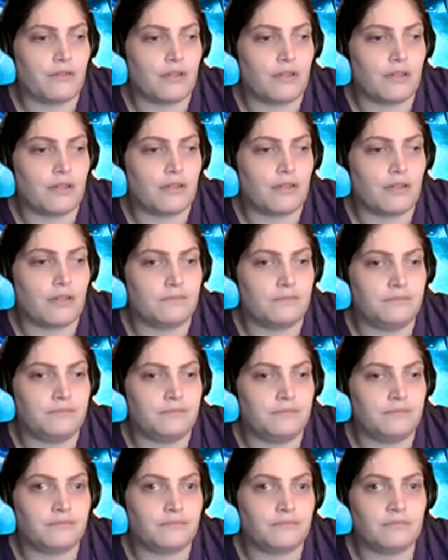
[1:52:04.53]
I'm
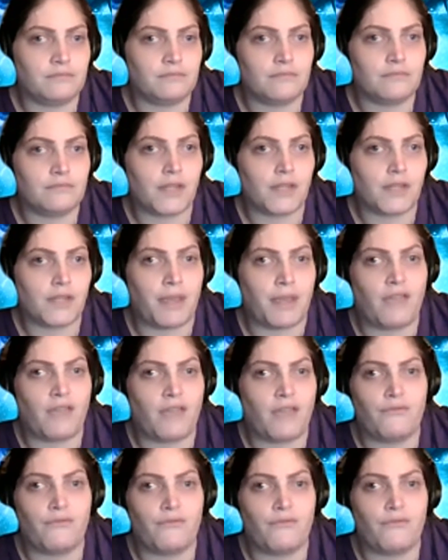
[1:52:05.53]

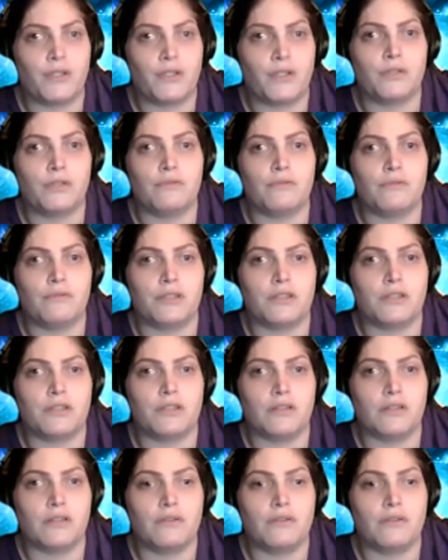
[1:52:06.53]
having fun with the